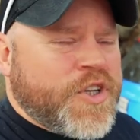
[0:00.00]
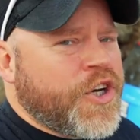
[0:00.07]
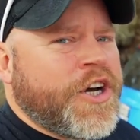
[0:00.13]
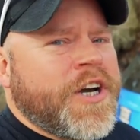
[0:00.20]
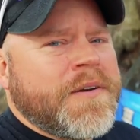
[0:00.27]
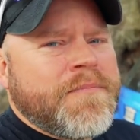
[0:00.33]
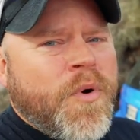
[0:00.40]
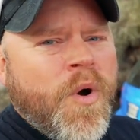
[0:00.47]

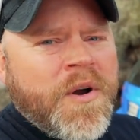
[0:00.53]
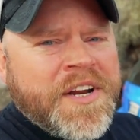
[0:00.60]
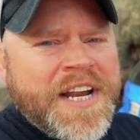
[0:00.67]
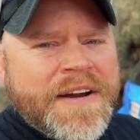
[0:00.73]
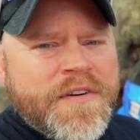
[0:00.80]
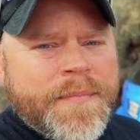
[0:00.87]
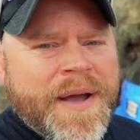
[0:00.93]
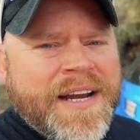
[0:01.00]
Good morning,
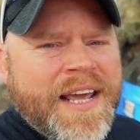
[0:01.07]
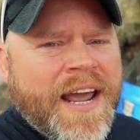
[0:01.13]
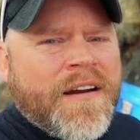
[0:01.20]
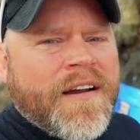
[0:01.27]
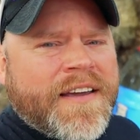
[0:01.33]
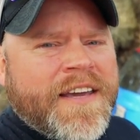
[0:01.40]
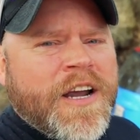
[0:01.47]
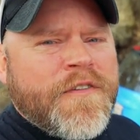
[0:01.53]
everybody.
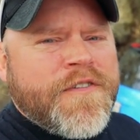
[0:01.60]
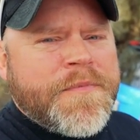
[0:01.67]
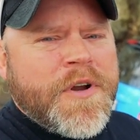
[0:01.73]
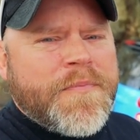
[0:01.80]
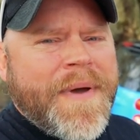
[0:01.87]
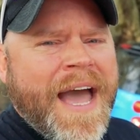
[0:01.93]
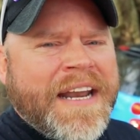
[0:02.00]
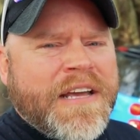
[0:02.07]
Eric here from
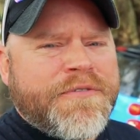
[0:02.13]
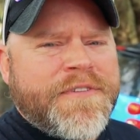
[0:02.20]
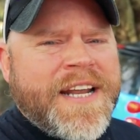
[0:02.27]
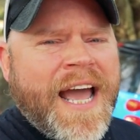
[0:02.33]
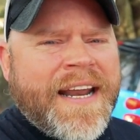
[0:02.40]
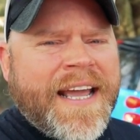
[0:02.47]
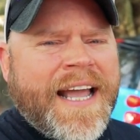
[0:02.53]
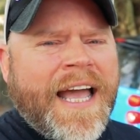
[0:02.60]
Nomadic
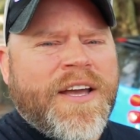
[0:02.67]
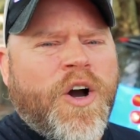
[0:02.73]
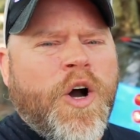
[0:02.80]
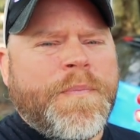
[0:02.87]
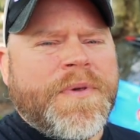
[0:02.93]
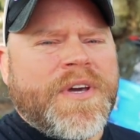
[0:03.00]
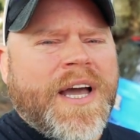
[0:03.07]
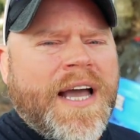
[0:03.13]
Fanatic. I
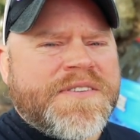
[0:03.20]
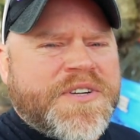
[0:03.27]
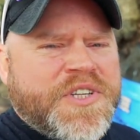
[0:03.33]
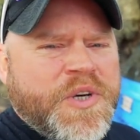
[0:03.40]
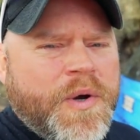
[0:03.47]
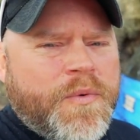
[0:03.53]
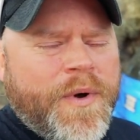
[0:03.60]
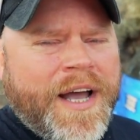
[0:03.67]
hope you guys are
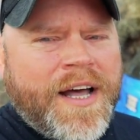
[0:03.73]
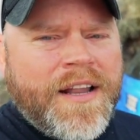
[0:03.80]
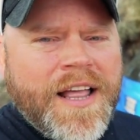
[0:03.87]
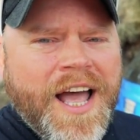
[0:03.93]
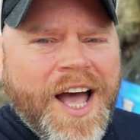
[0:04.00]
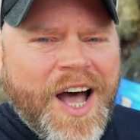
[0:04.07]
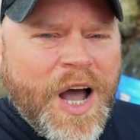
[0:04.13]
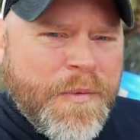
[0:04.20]
doing well.
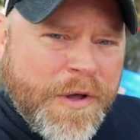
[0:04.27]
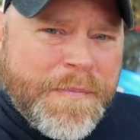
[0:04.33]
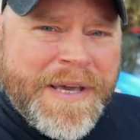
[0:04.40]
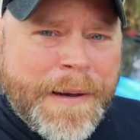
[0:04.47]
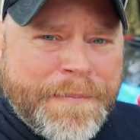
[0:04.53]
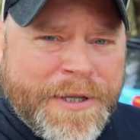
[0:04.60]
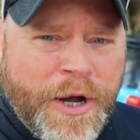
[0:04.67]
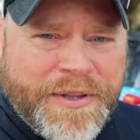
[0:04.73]
I will
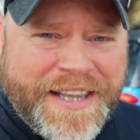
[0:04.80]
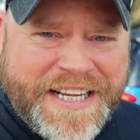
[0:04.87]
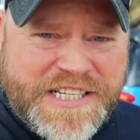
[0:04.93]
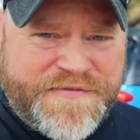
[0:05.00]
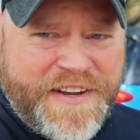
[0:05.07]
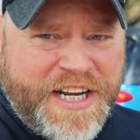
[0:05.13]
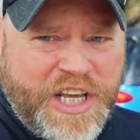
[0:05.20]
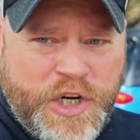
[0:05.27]
be uploading this
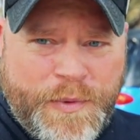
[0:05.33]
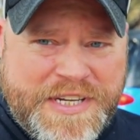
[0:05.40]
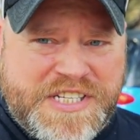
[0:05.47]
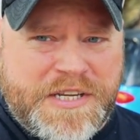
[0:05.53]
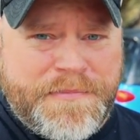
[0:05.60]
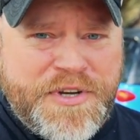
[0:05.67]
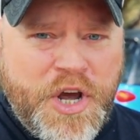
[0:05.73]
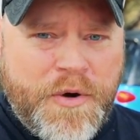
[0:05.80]
video with
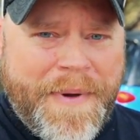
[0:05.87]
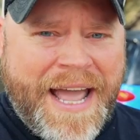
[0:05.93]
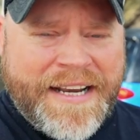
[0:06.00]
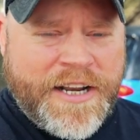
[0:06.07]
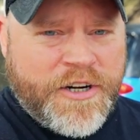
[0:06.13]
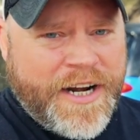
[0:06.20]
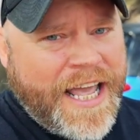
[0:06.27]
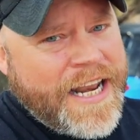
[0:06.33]
some Nomad
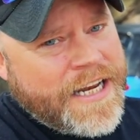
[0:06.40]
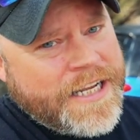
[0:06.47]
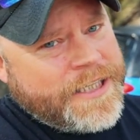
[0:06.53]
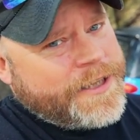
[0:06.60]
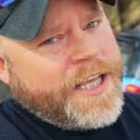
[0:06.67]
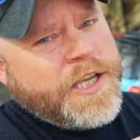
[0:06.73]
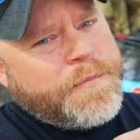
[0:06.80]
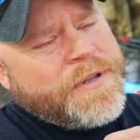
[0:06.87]
internet.
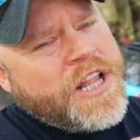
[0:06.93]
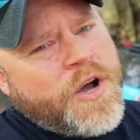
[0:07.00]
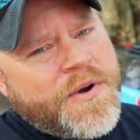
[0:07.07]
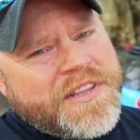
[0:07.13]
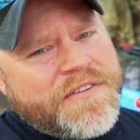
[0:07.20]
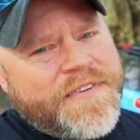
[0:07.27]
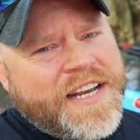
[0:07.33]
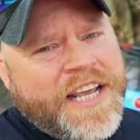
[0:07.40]
Link below
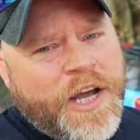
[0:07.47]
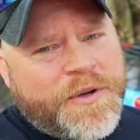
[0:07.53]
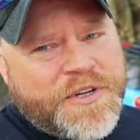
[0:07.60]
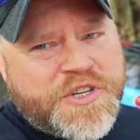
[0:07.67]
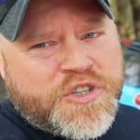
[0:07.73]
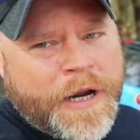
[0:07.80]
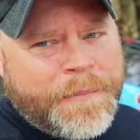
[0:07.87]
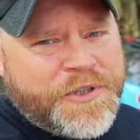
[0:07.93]
in the video
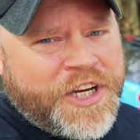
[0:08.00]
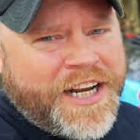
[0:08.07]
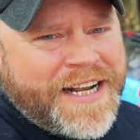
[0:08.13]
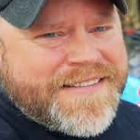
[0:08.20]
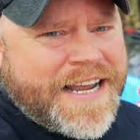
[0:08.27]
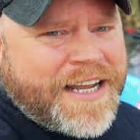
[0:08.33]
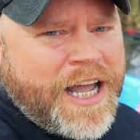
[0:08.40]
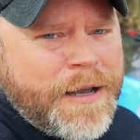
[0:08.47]
description as
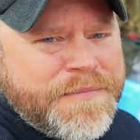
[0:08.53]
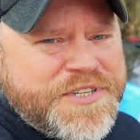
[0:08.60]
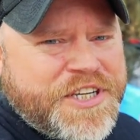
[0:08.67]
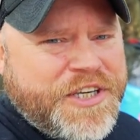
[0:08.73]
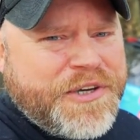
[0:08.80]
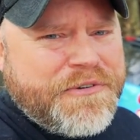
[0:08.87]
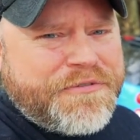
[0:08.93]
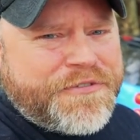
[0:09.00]
I come to
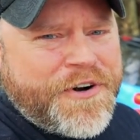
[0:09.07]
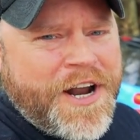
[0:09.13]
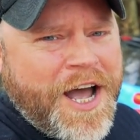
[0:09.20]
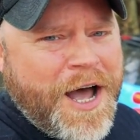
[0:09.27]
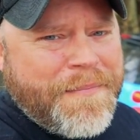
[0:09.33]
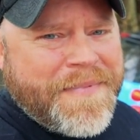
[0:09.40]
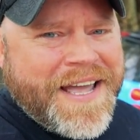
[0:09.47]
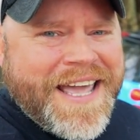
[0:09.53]
you
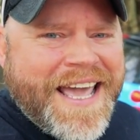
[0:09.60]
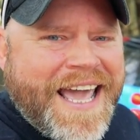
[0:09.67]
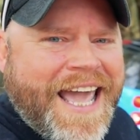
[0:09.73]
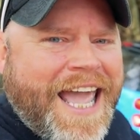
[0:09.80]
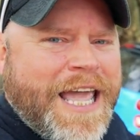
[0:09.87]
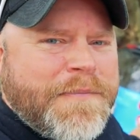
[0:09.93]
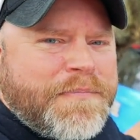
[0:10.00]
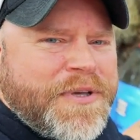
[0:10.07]
from
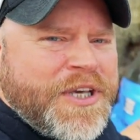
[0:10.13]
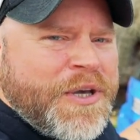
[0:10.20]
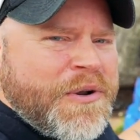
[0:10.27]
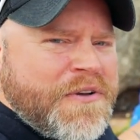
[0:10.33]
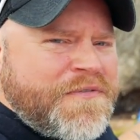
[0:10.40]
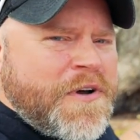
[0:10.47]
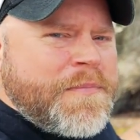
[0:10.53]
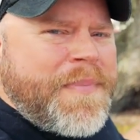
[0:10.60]
a
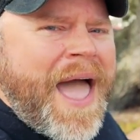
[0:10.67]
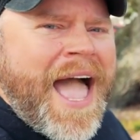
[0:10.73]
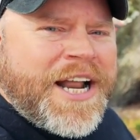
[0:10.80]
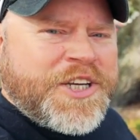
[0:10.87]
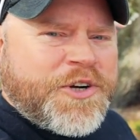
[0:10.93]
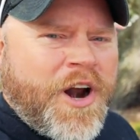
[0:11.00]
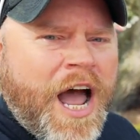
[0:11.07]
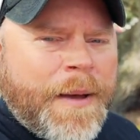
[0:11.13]
beautiful
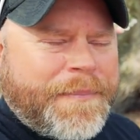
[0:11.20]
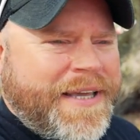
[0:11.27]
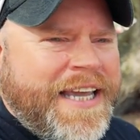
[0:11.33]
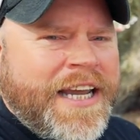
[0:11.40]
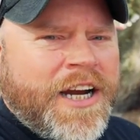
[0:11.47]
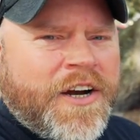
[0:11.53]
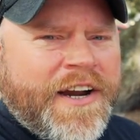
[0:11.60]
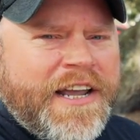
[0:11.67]
backdrop
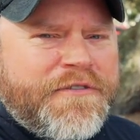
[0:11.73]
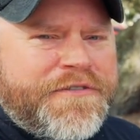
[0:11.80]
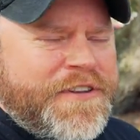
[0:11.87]
here in